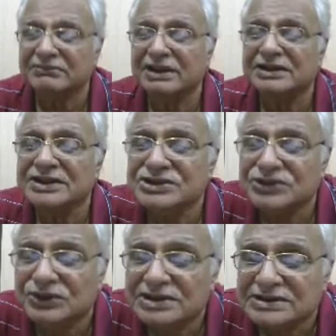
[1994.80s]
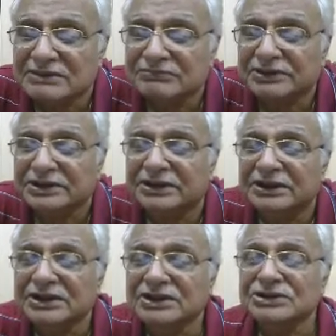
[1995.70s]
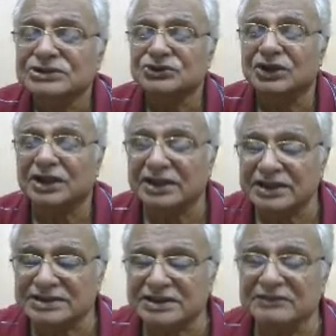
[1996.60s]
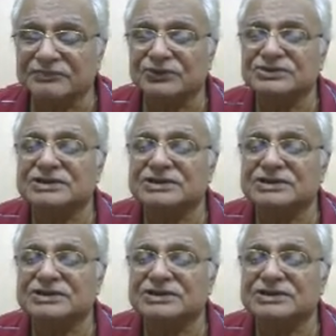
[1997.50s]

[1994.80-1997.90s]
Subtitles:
the insurance company. So arresting process